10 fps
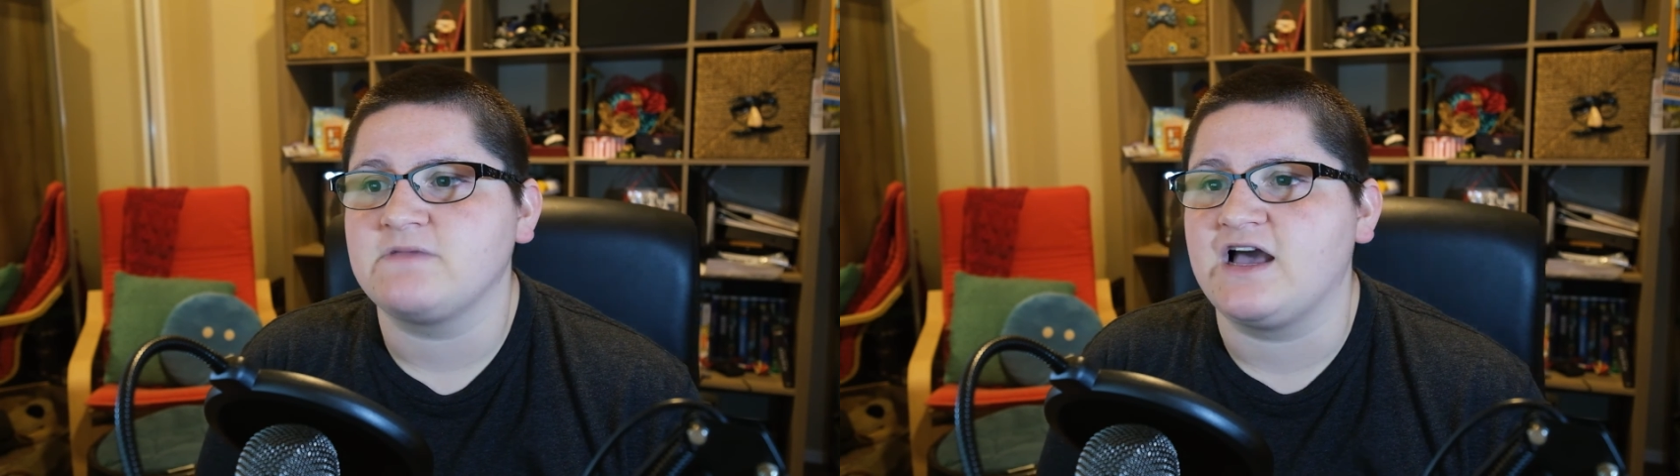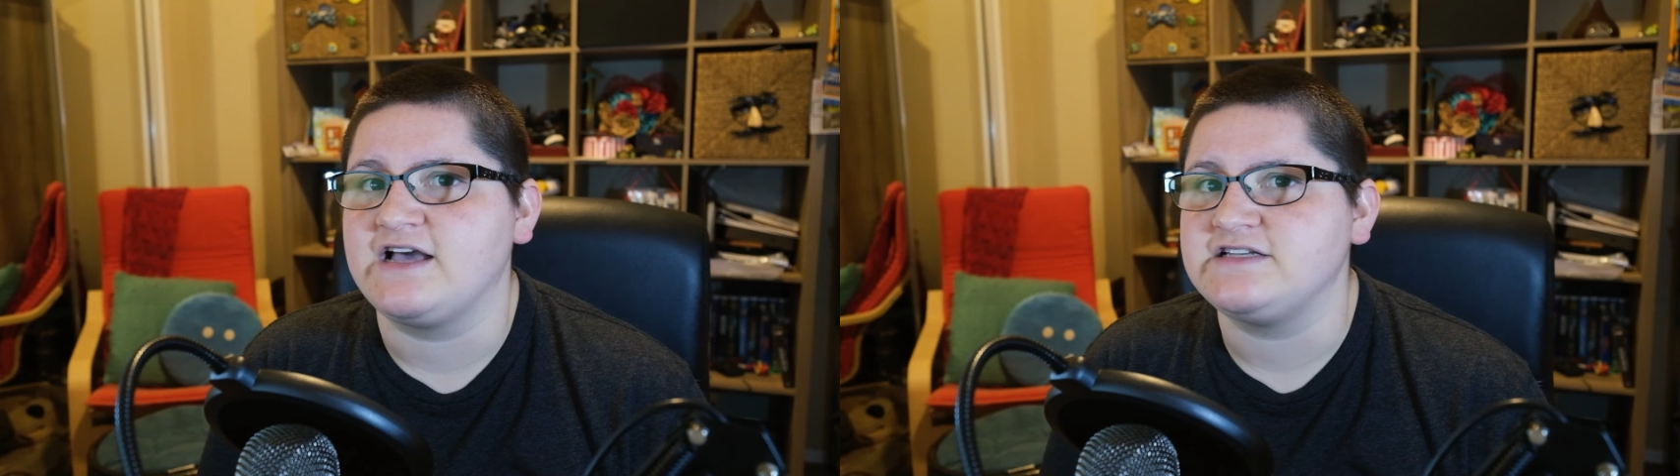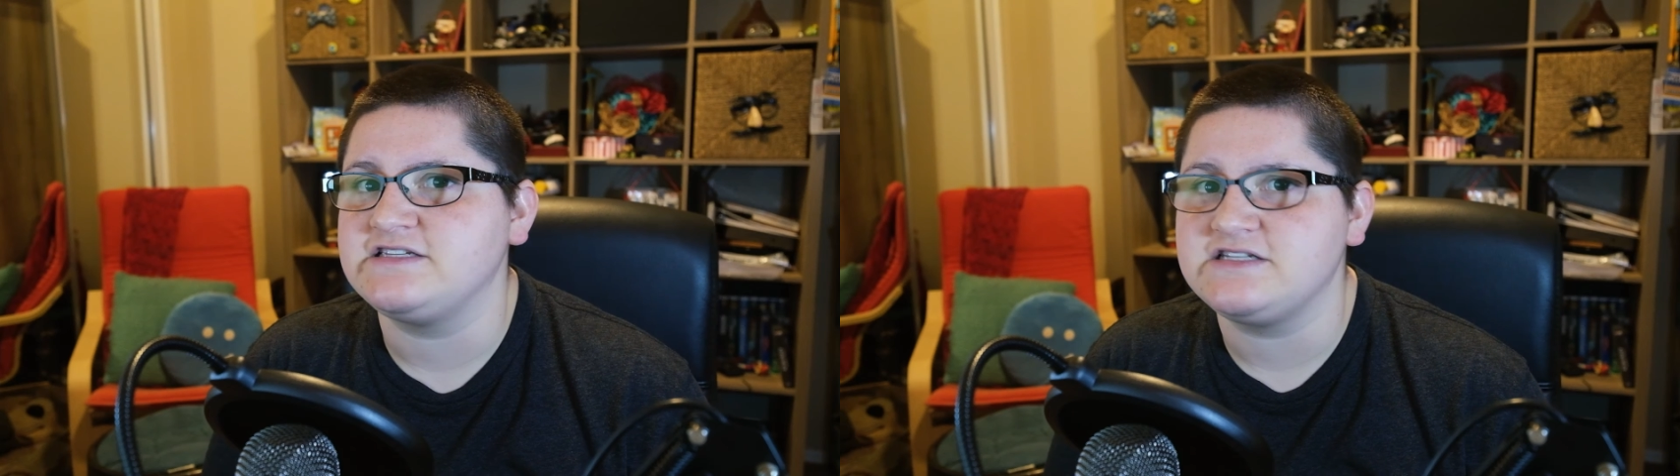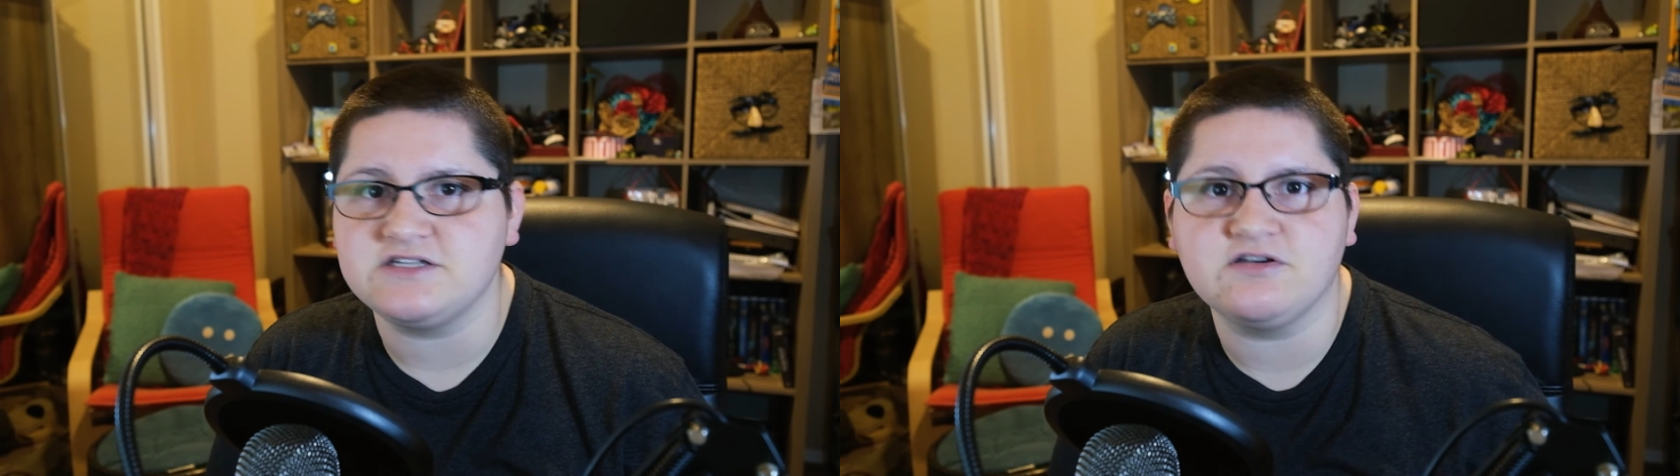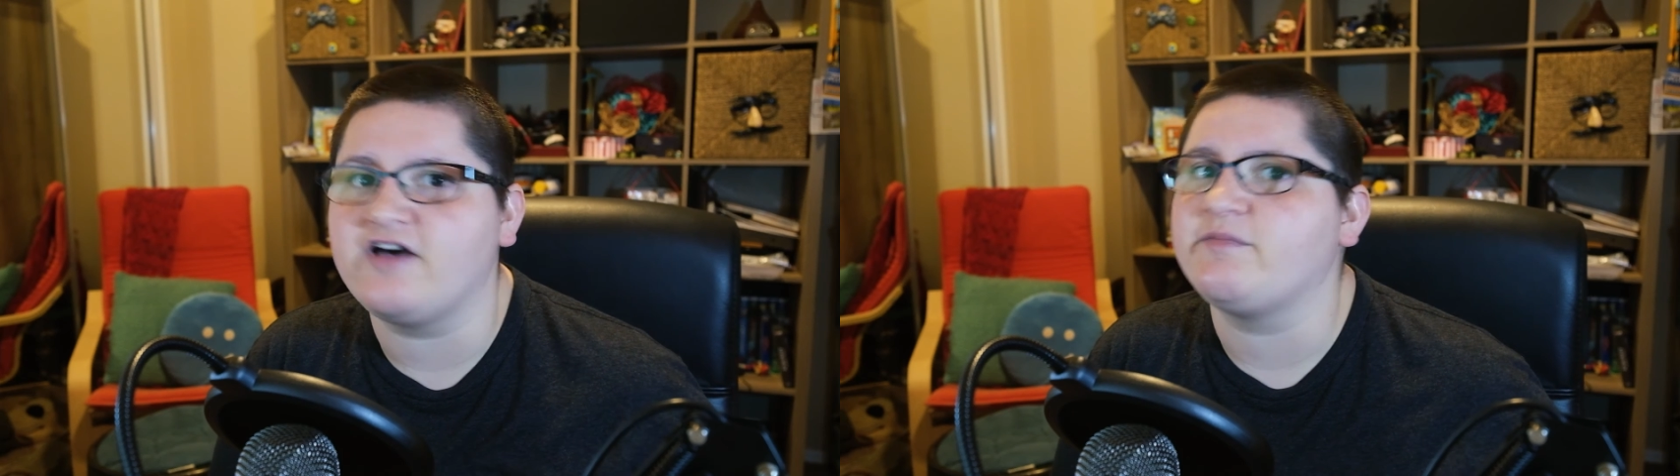I
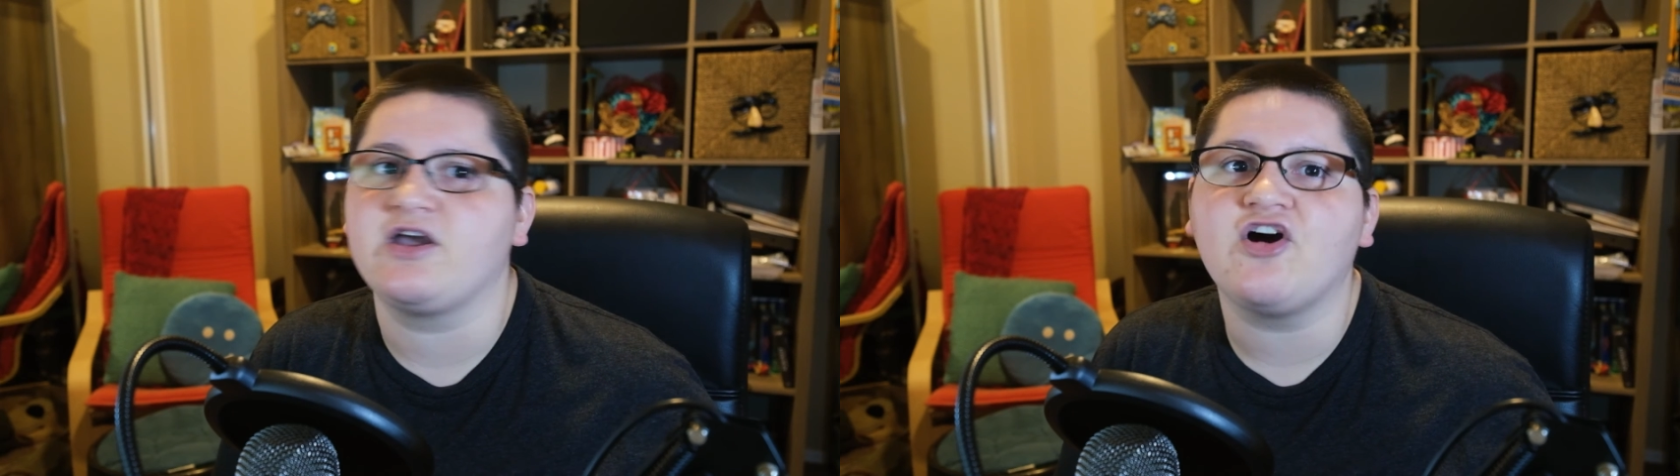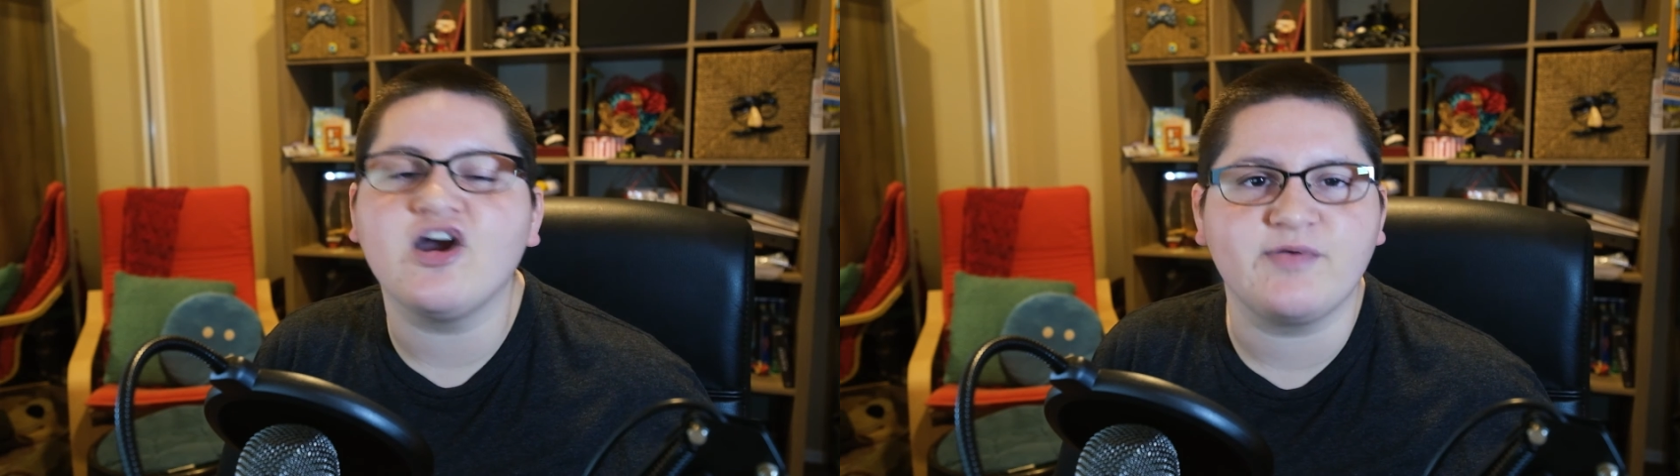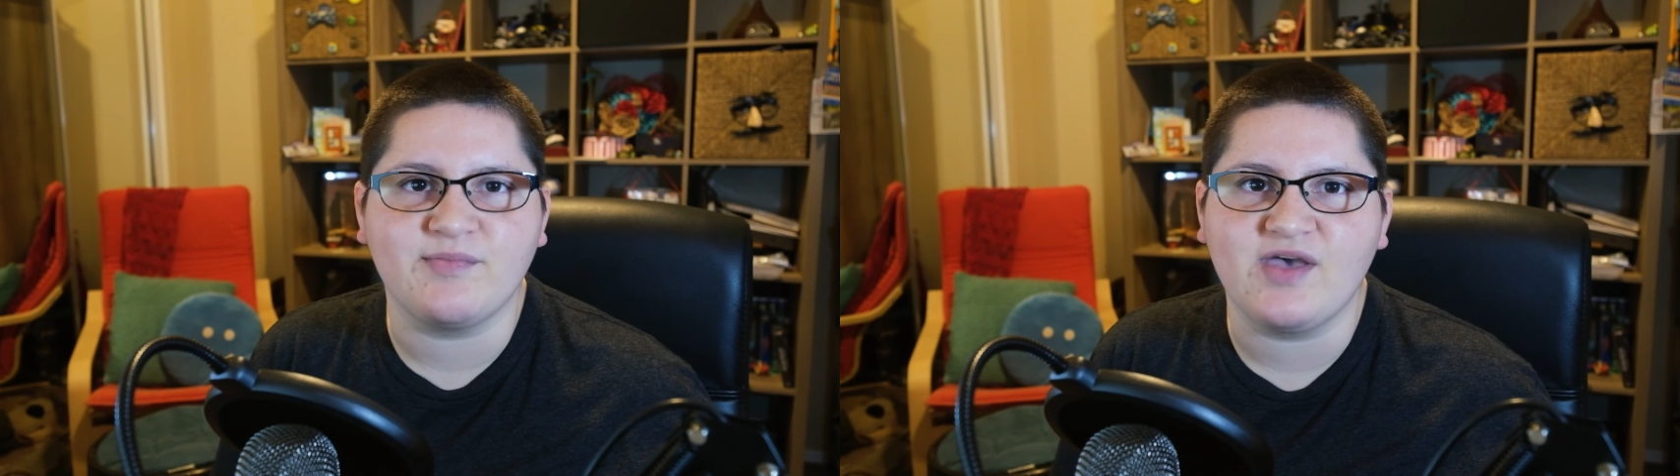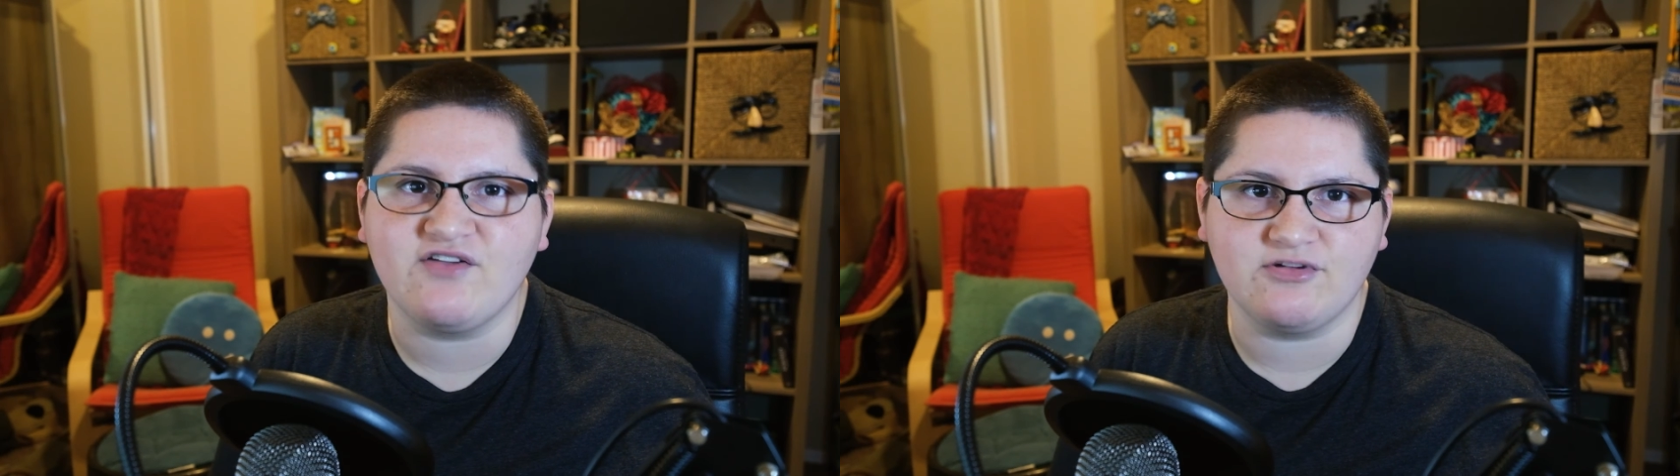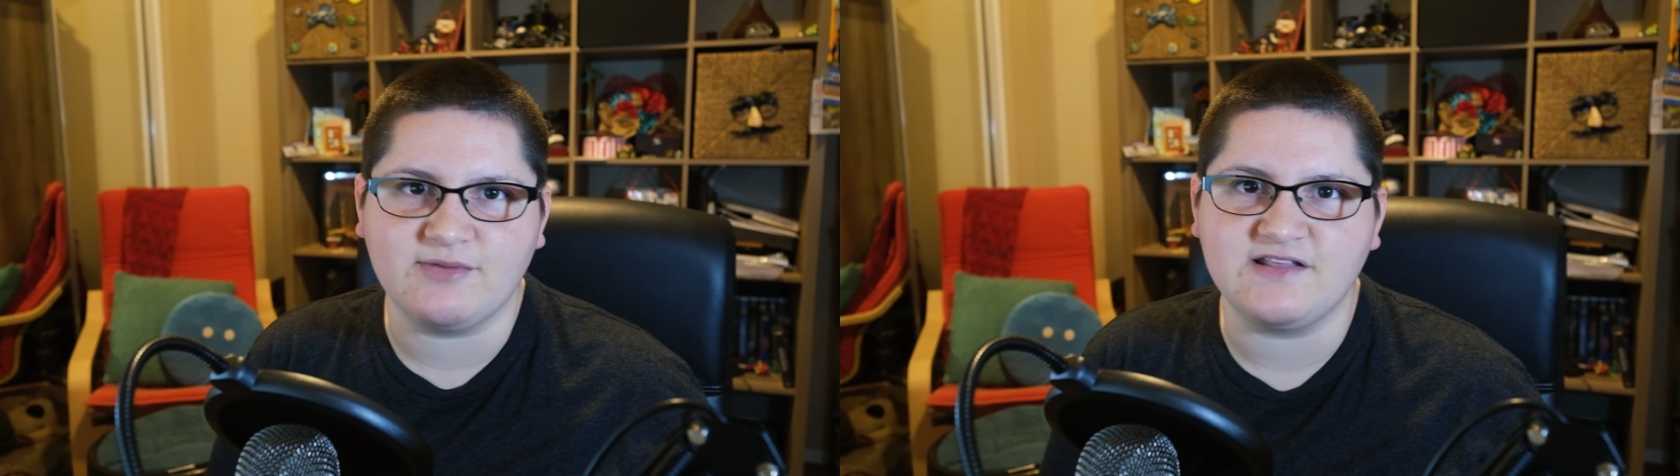still have my car payment
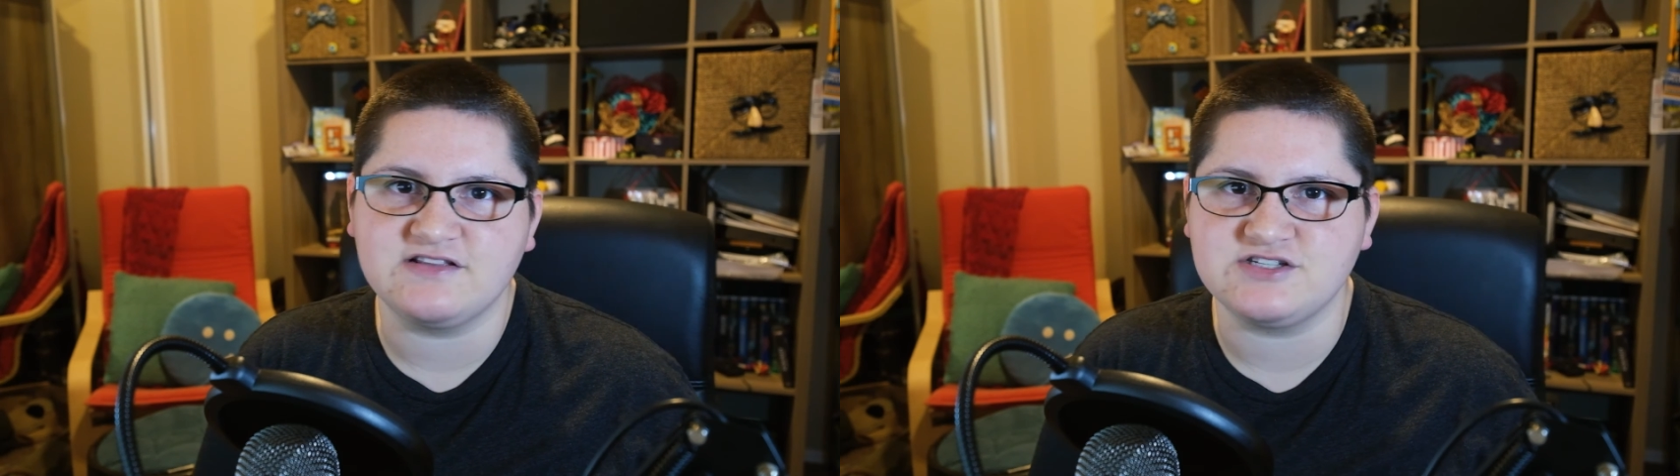every month,